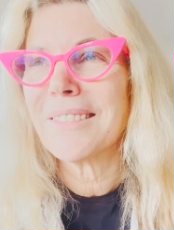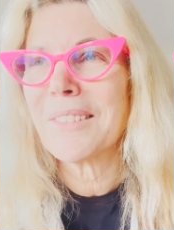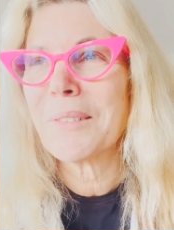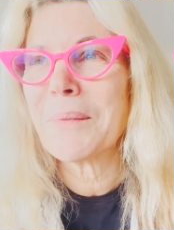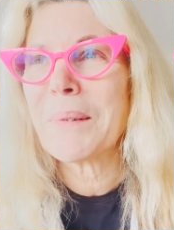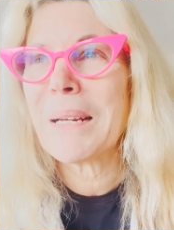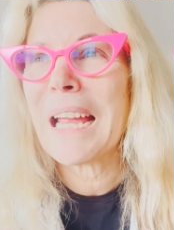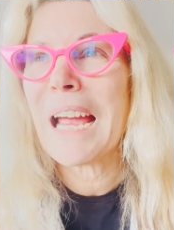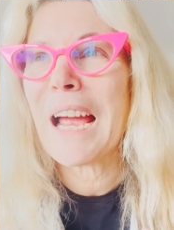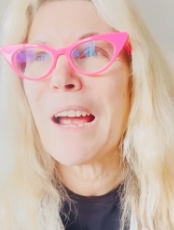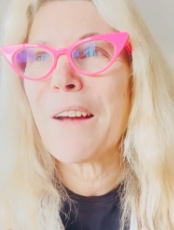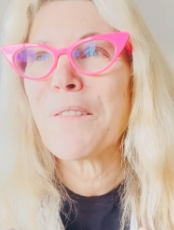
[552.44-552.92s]

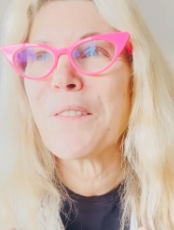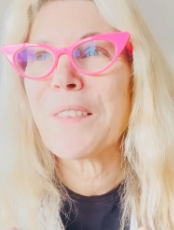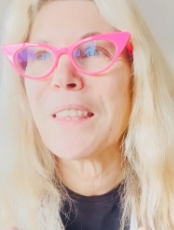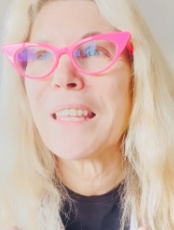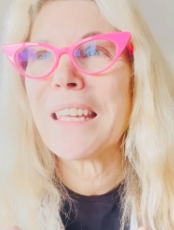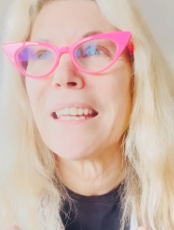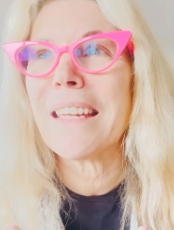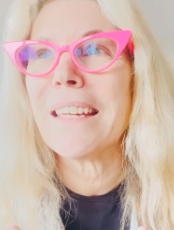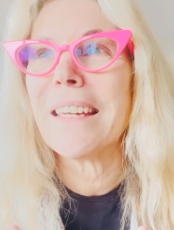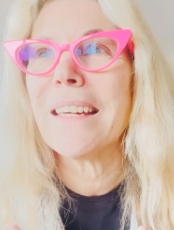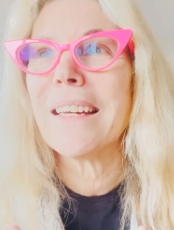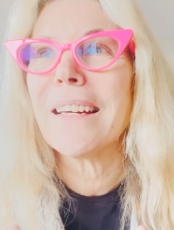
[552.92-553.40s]
We have
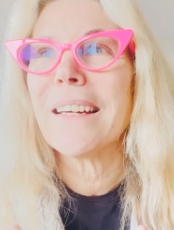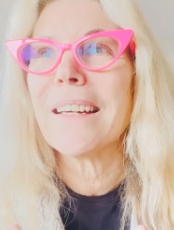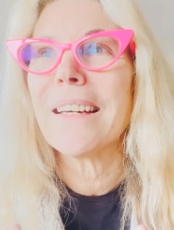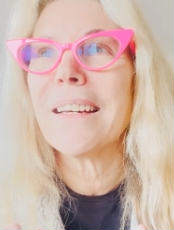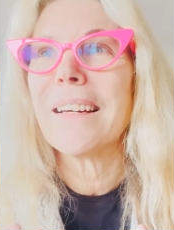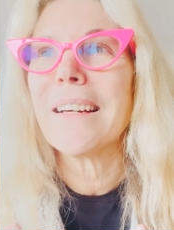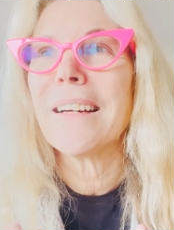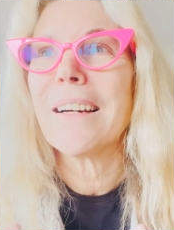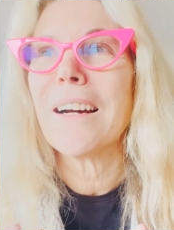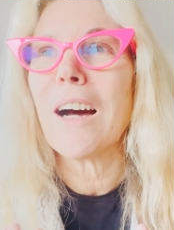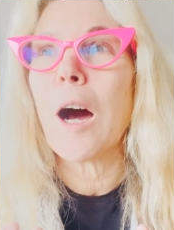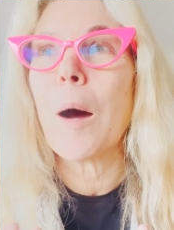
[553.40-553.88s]
the
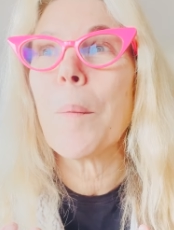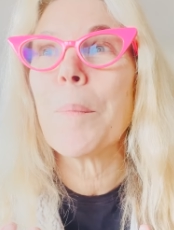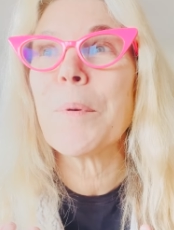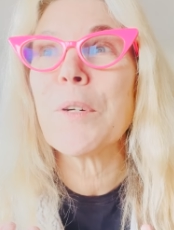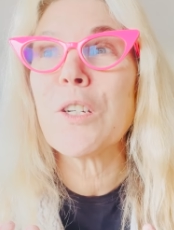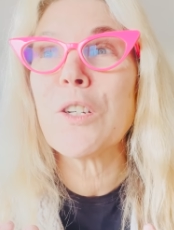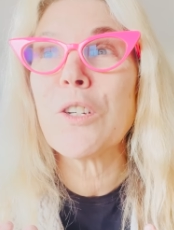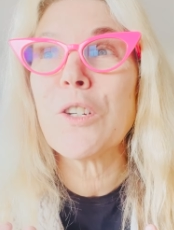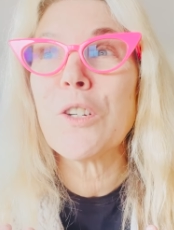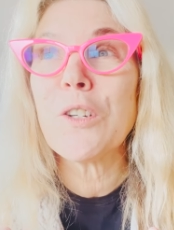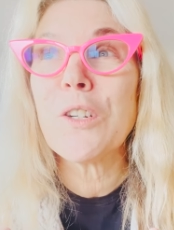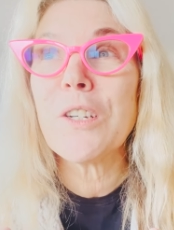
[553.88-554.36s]

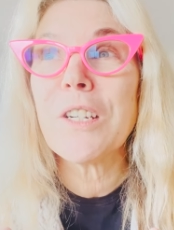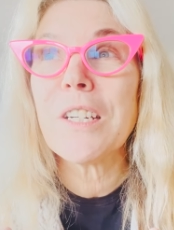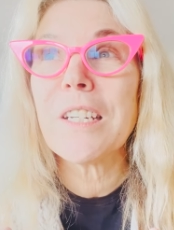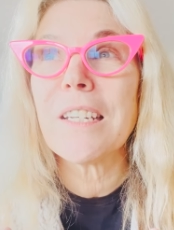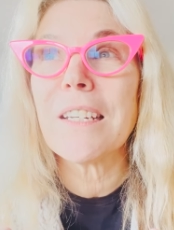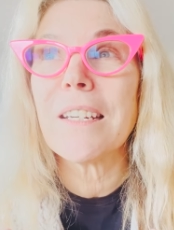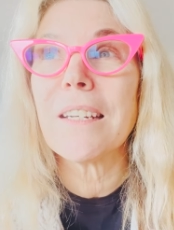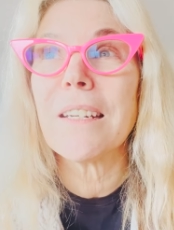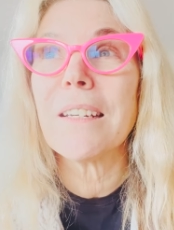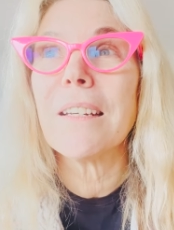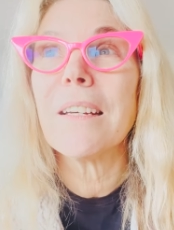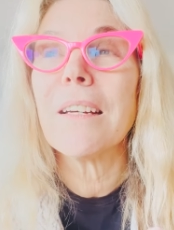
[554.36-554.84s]

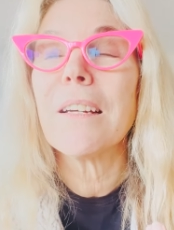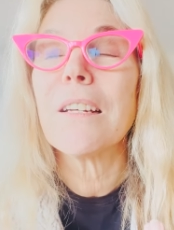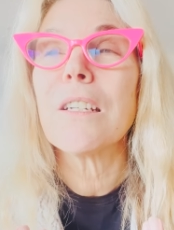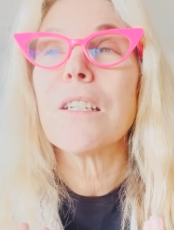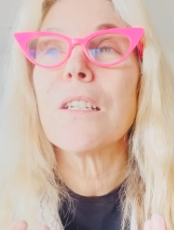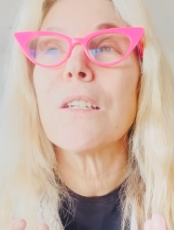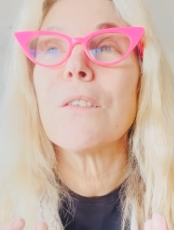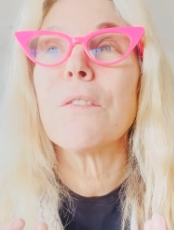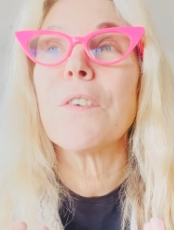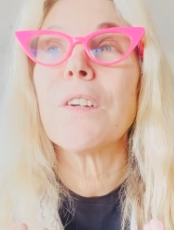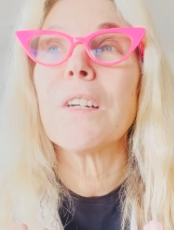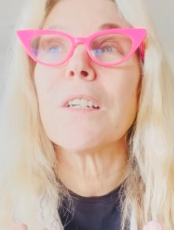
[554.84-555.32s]
opportunity
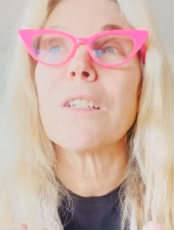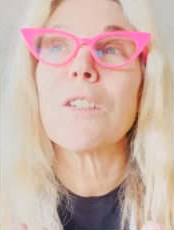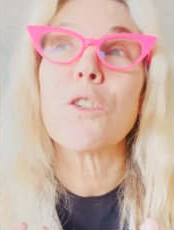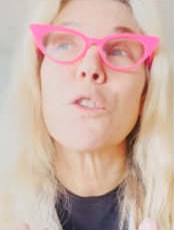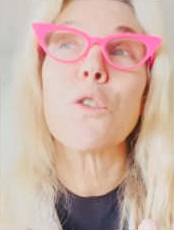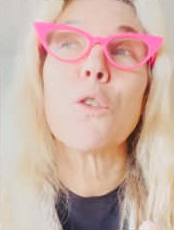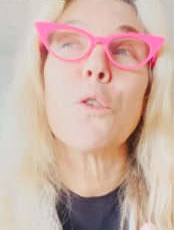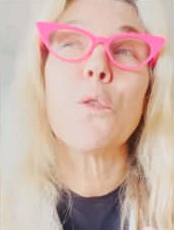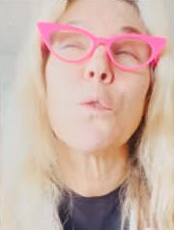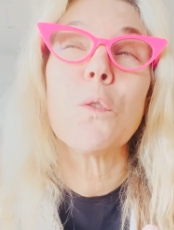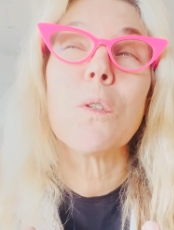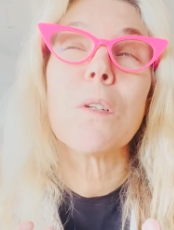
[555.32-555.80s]
to,
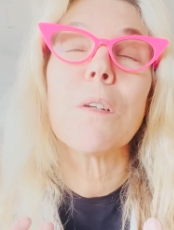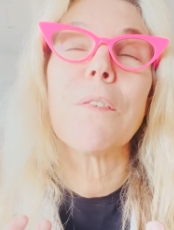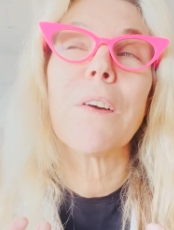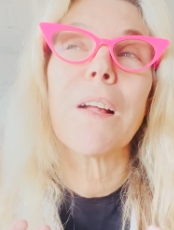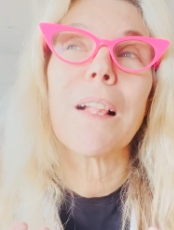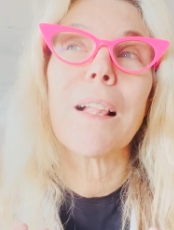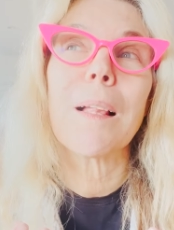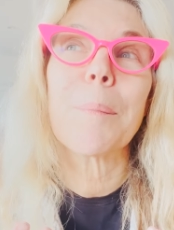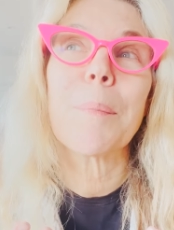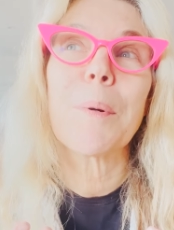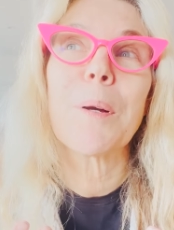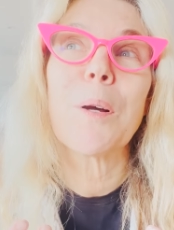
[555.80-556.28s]
to
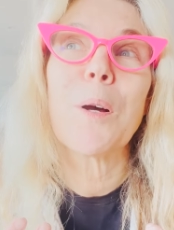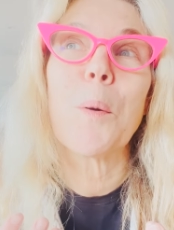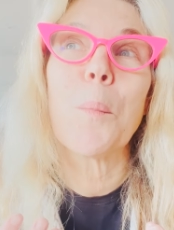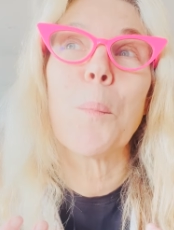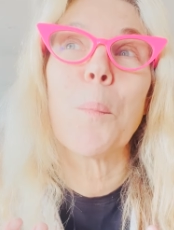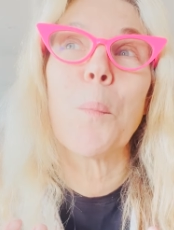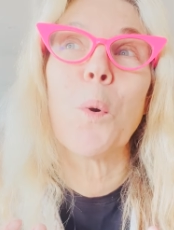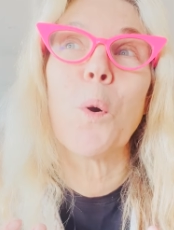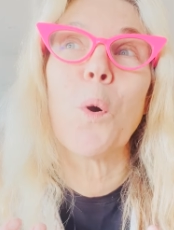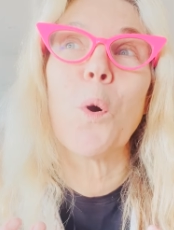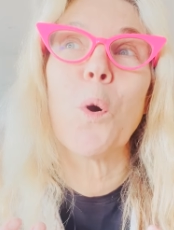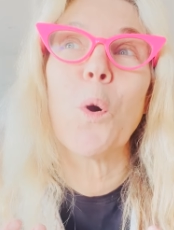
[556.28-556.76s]
develop
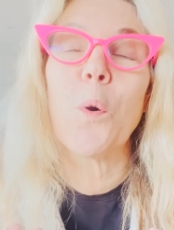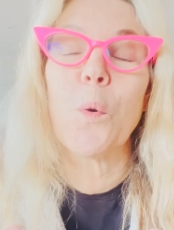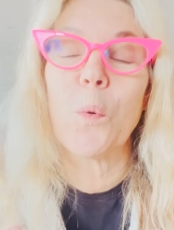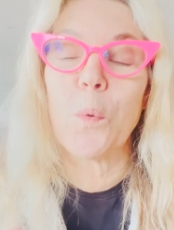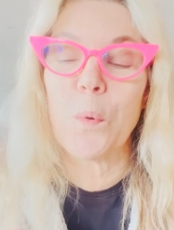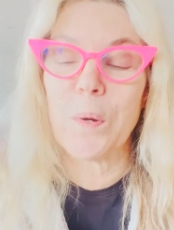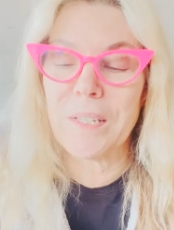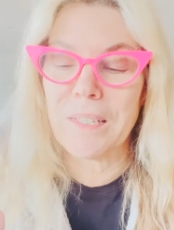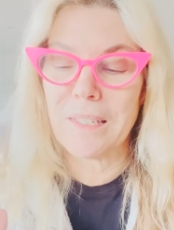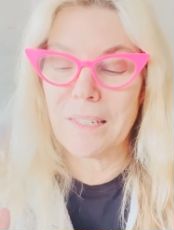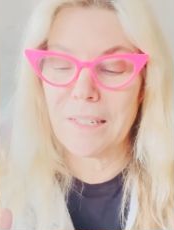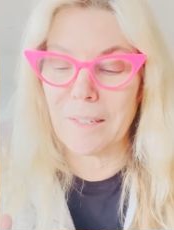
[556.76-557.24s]
more
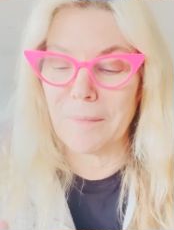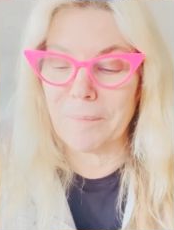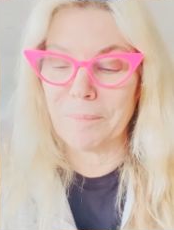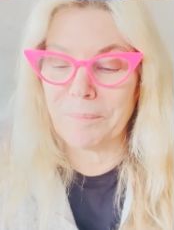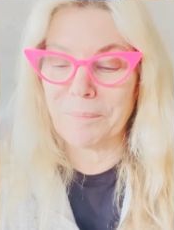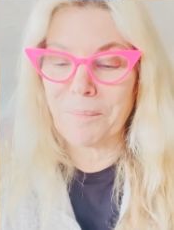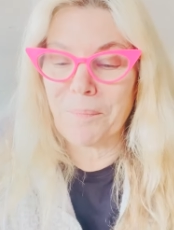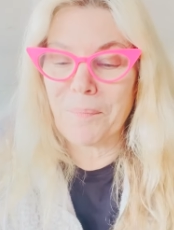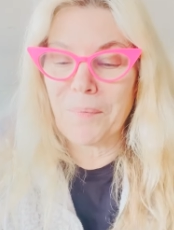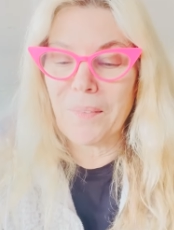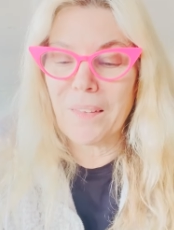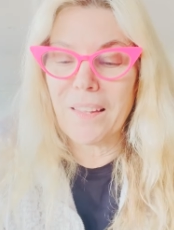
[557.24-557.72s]
wisdom.
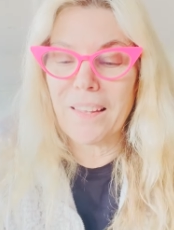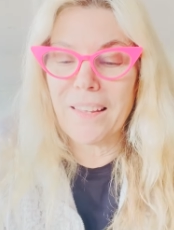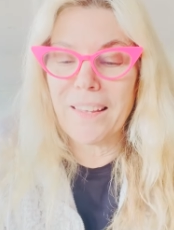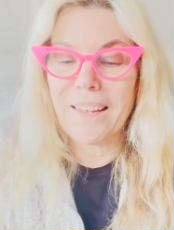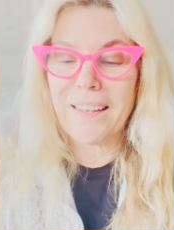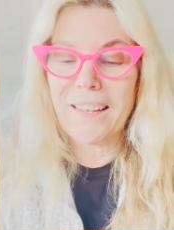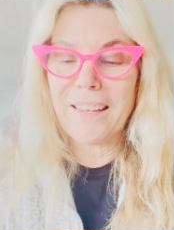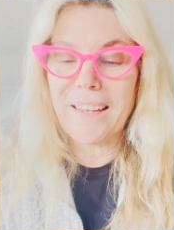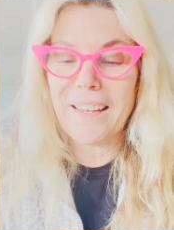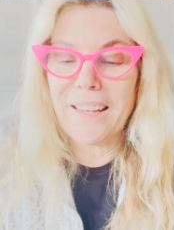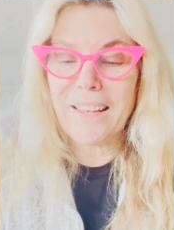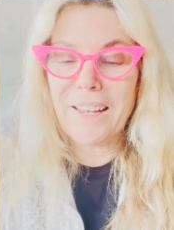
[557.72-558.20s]

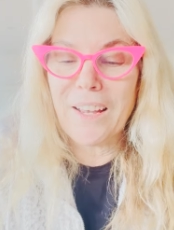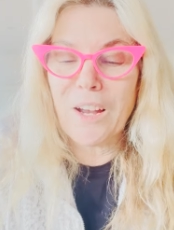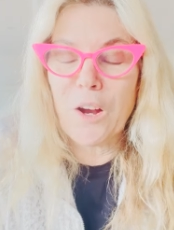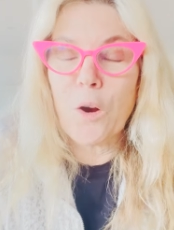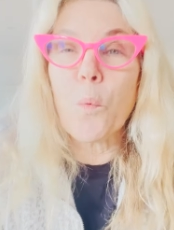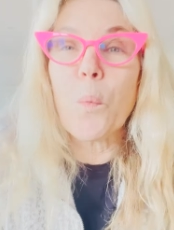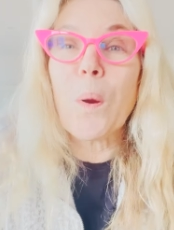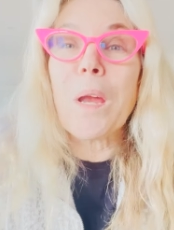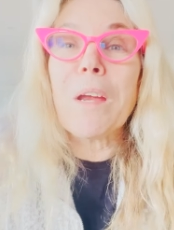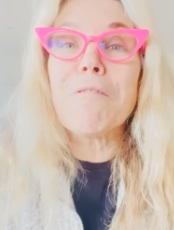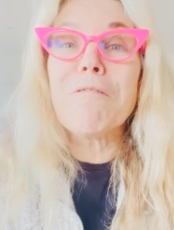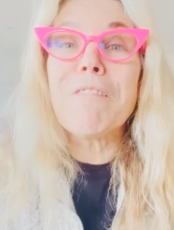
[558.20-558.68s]

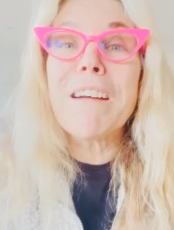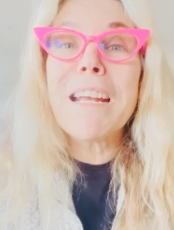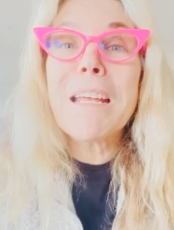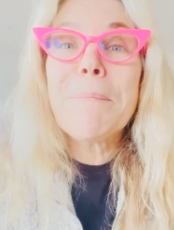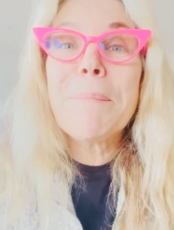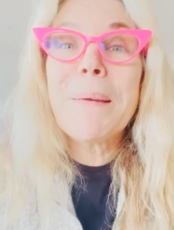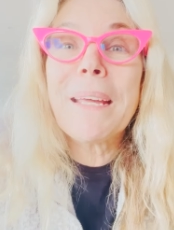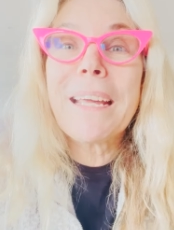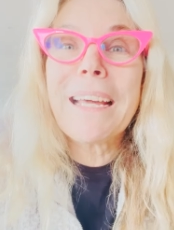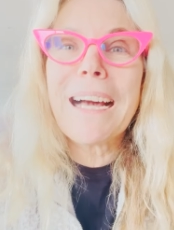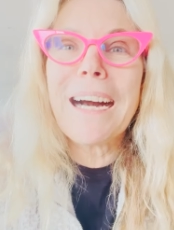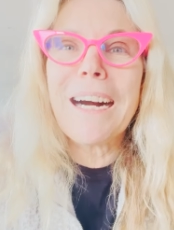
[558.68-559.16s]
We
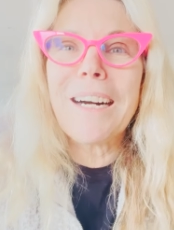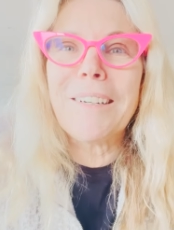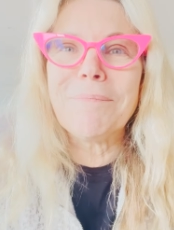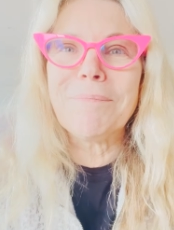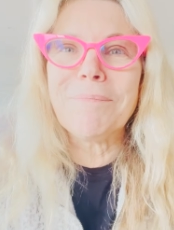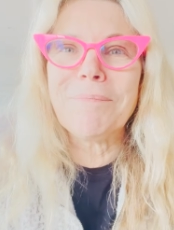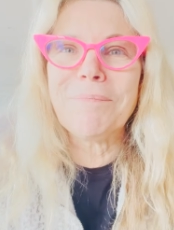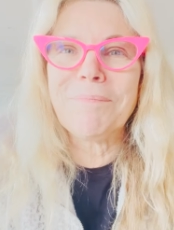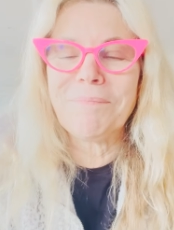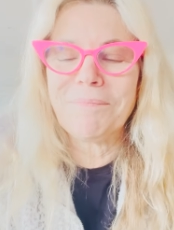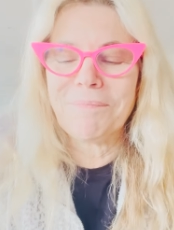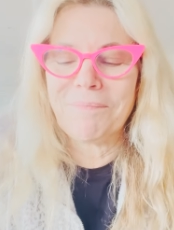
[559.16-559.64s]

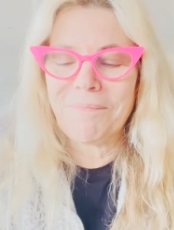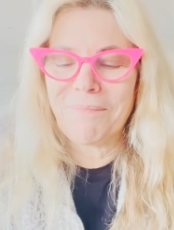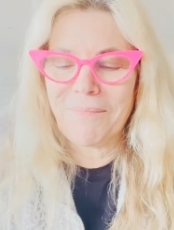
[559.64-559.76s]
re-become.